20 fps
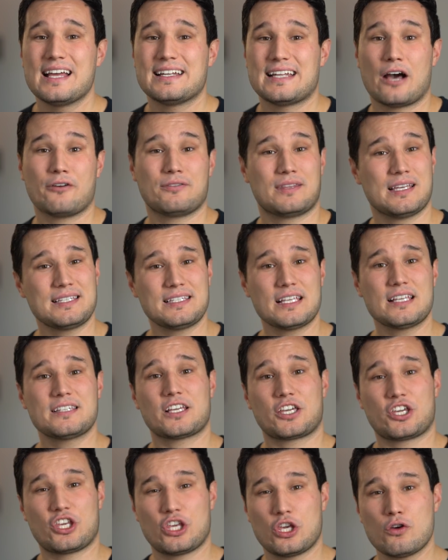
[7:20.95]
Now this
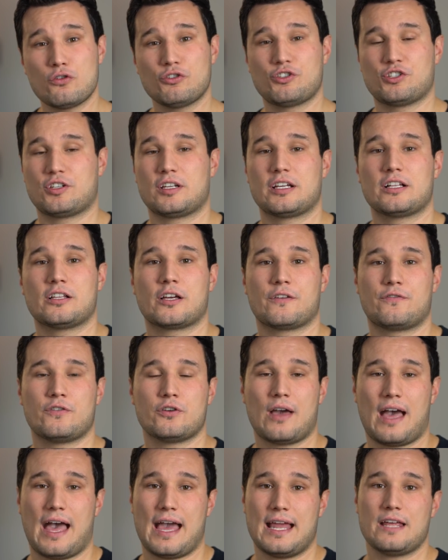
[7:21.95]
is a huge deal if
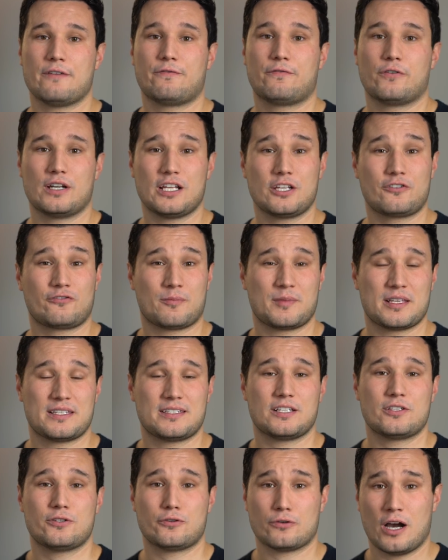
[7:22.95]
you edit footage from the
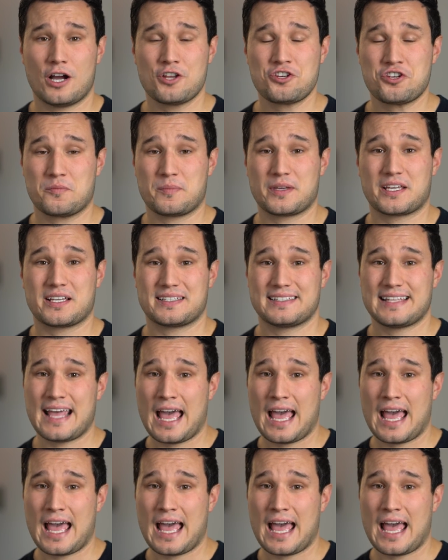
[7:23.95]
C200 because